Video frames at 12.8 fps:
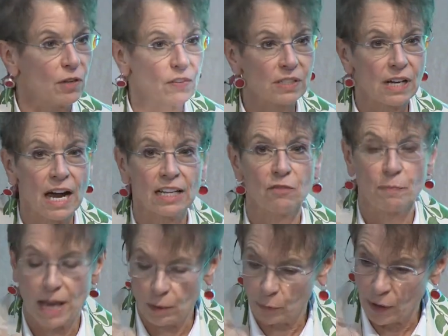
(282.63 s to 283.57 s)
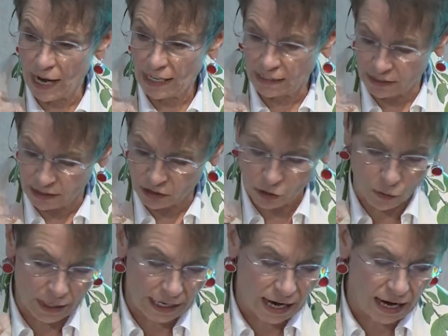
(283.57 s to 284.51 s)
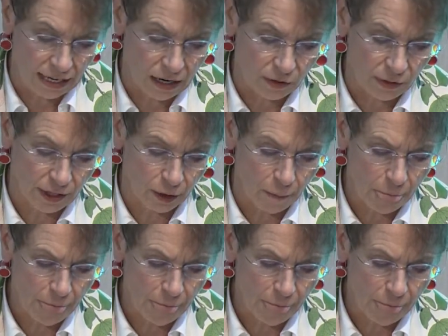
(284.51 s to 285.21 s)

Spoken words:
of this kind of malpractice that's going on out there.